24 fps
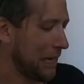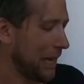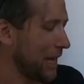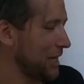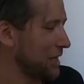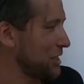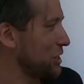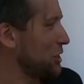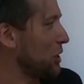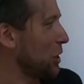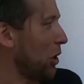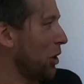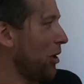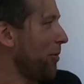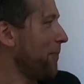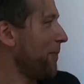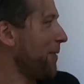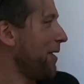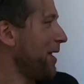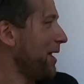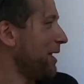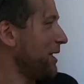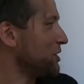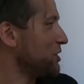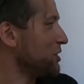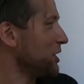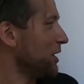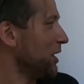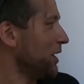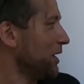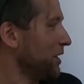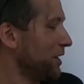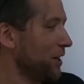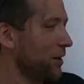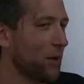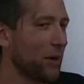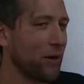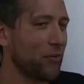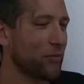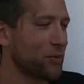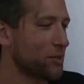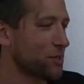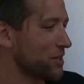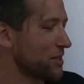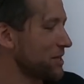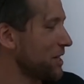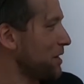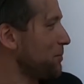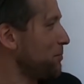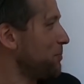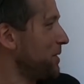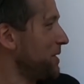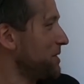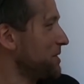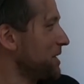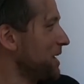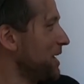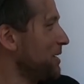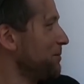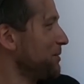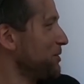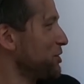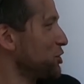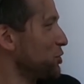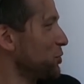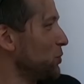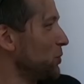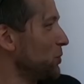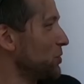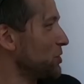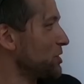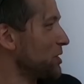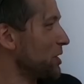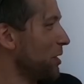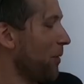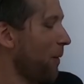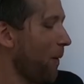It's not. It's that I know everyone's going to take the piss out of my shorts.